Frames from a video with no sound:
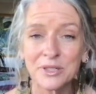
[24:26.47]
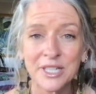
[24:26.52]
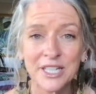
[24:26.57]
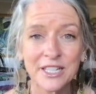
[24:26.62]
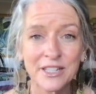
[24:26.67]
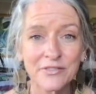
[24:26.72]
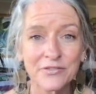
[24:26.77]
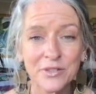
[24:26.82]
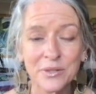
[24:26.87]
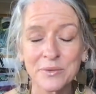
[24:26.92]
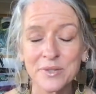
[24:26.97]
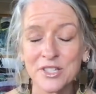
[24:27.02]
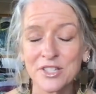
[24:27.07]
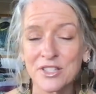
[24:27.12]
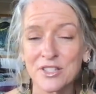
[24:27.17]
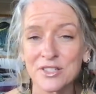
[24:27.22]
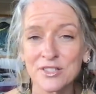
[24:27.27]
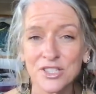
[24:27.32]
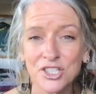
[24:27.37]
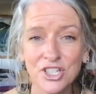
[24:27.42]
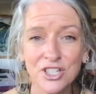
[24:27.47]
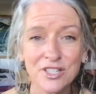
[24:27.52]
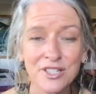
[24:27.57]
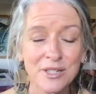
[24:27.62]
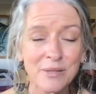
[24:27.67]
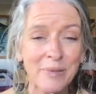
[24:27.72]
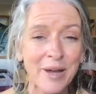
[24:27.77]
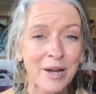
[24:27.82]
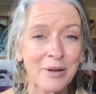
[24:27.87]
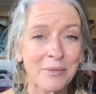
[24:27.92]
Like if it was just
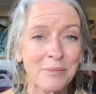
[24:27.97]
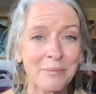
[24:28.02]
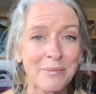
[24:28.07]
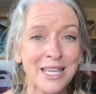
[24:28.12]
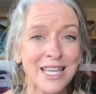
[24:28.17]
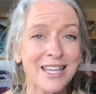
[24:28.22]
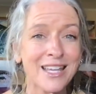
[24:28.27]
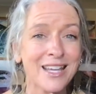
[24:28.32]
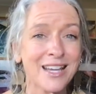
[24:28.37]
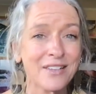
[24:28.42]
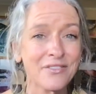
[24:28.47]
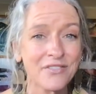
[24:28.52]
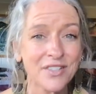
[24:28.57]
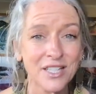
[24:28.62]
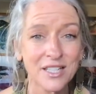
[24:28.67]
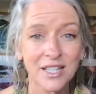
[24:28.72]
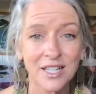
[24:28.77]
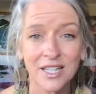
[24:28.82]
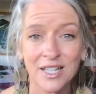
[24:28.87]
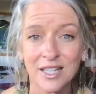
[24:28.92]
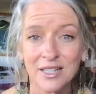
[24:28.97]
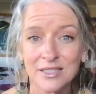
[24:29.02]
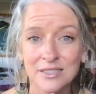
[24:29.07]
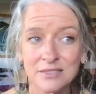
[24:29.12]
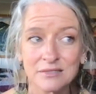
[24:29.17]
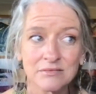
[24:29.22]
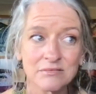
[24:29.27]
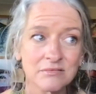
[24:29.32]
about me, I feel like I'd